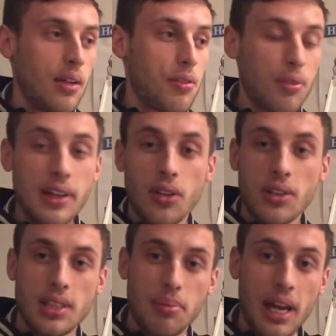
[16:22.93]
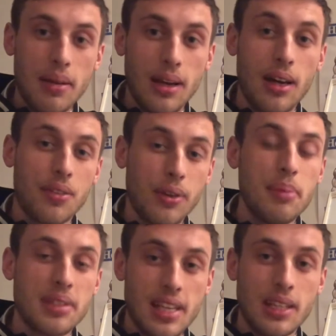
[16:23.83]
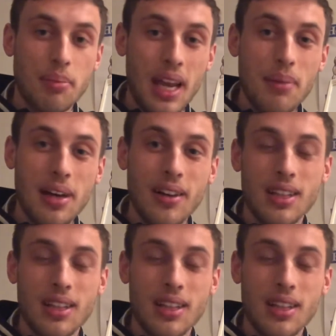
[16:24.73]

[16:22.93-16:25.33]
$3 to pay, 3% to PayPal,